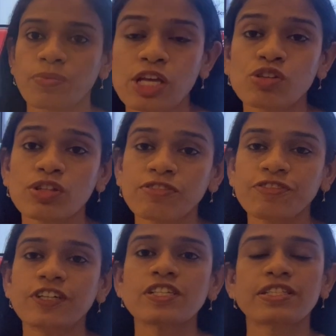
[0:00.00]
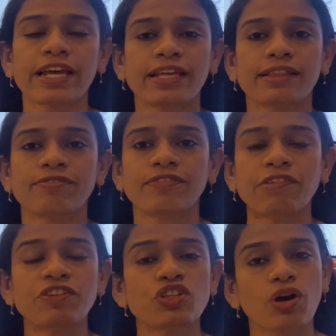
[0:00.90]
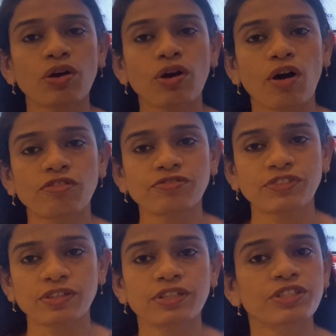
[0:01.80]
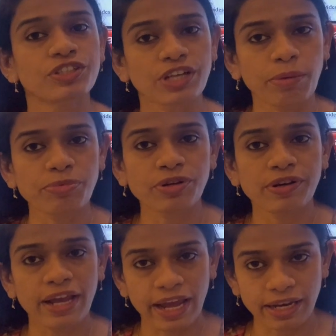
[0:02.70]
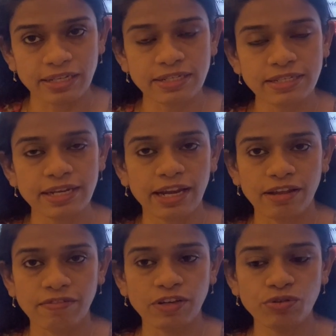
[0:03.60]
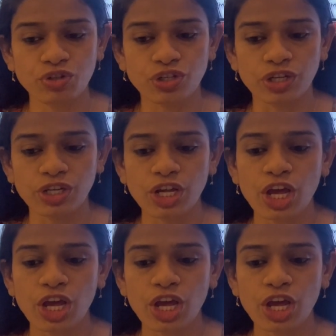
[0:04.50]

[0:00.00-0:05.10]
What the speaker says: So the first thing, when we talk of the chapter Heredity and Evolution,